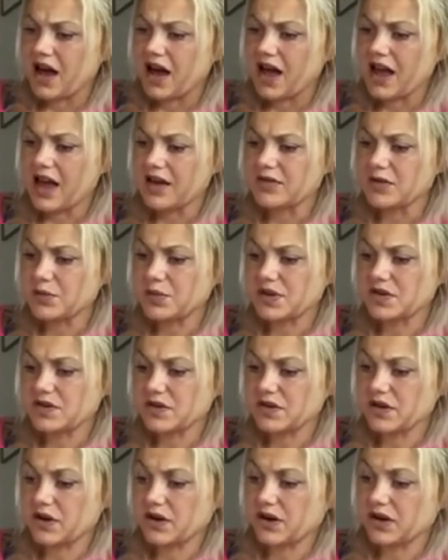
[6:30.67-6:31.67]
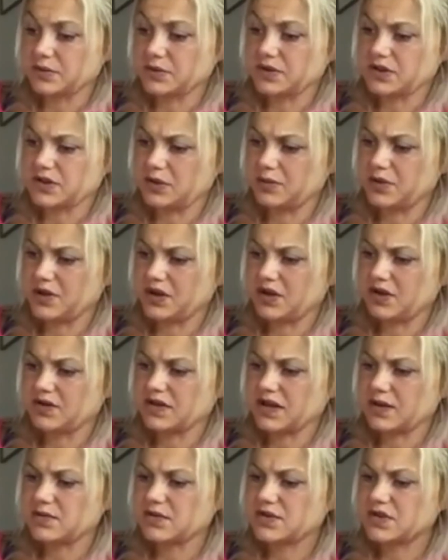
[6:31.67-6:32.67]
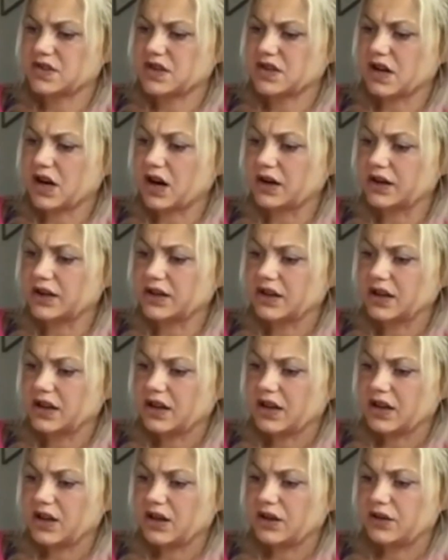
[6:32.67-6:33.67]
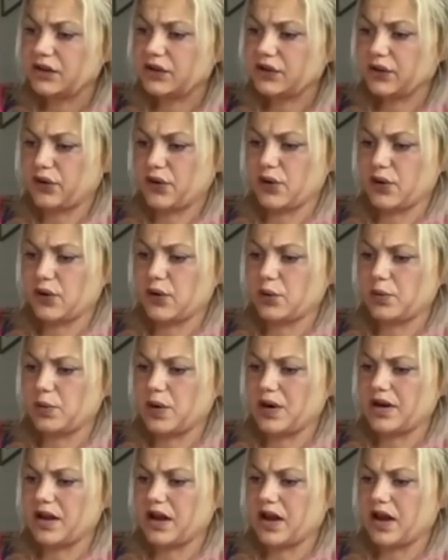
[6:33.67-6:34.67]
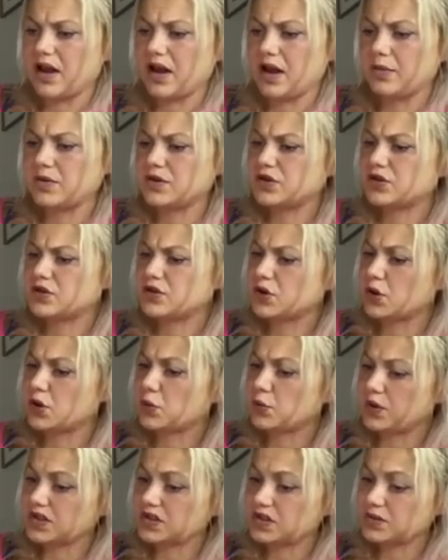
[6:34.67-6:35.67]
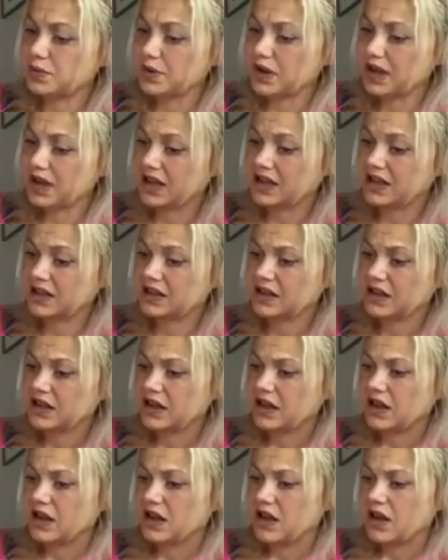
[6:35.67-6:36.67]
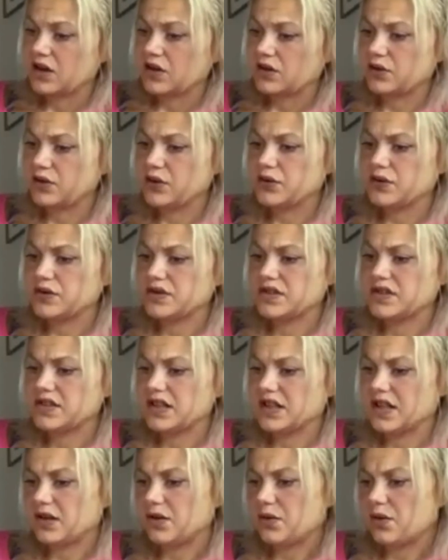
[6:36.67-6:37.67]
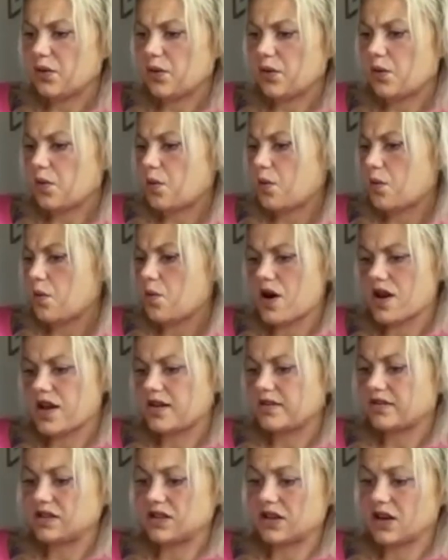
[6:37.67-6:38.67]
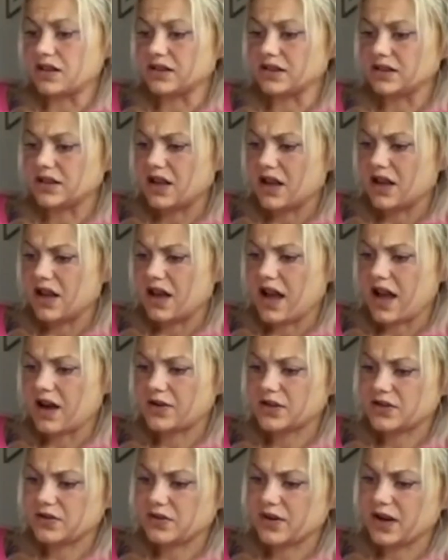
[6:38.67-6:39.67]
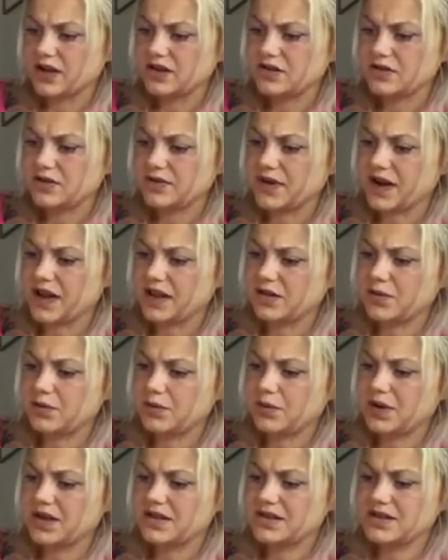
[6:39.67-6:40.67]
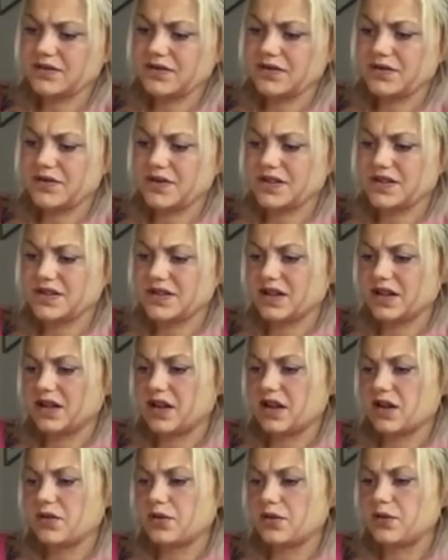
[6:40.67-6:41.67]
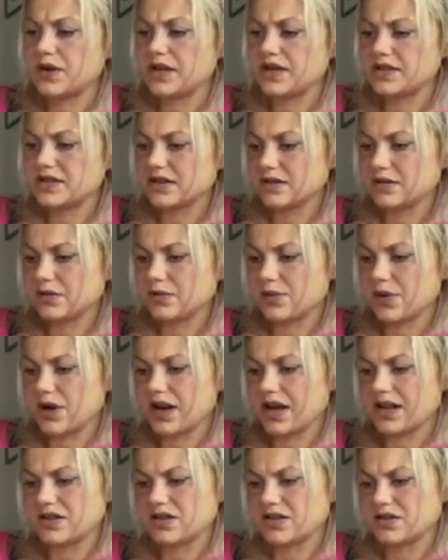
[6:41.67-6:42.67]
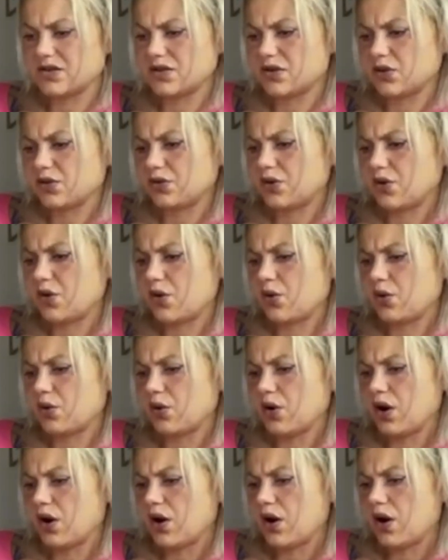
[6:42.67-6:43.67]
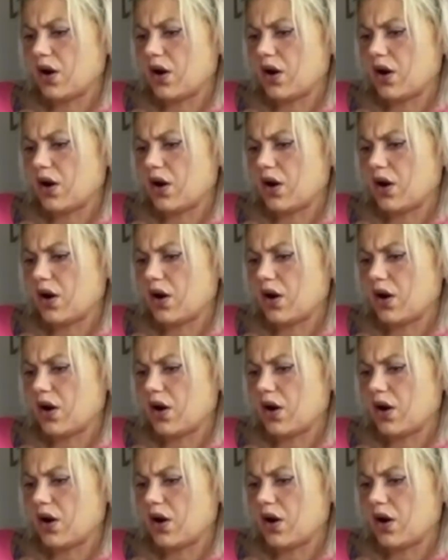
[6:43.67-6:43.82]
I haven't been to the hospital because I'm scared to go, but I'm in so much pain. Do you see what I've done? I was trying to find the metaphysic reason, but I just don't know